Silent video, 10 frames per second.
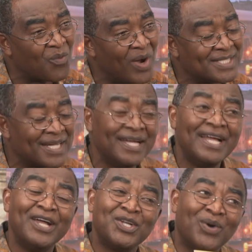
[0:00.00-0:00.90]
kwacha.
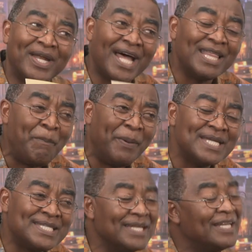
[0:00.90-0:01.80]
To another
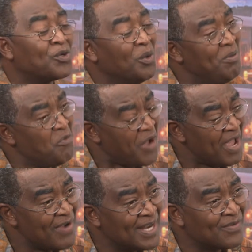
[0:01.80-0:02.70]
person, it could be
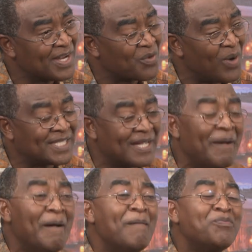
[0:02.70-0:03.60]
500 kwacha.
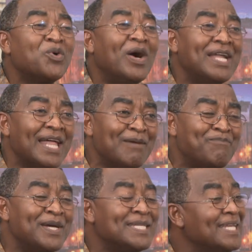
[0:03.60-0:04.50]
To another
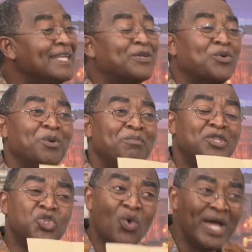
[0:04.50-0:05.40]
person, it could be
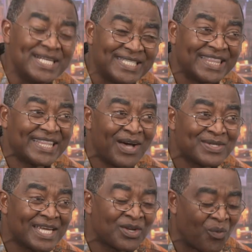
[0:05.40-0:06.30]

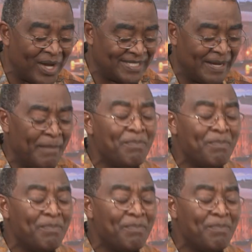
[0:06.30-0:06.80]
20,000 kwacha.